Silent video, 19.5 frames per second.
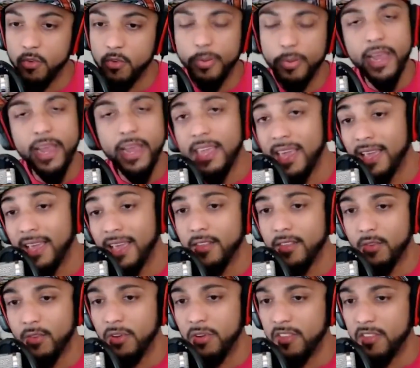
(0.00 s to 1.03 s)
You've played
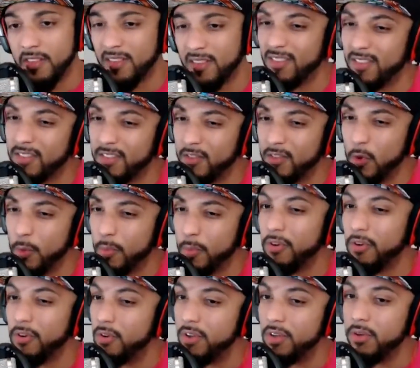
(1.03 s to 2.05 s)
Gin, so this isn't
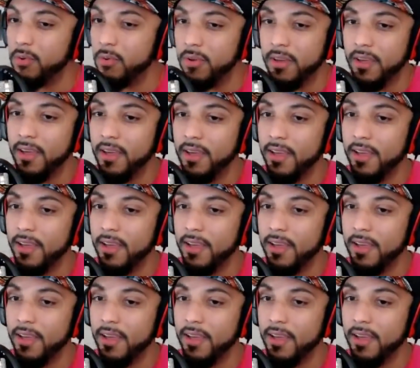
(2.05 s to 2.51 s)
super new to you.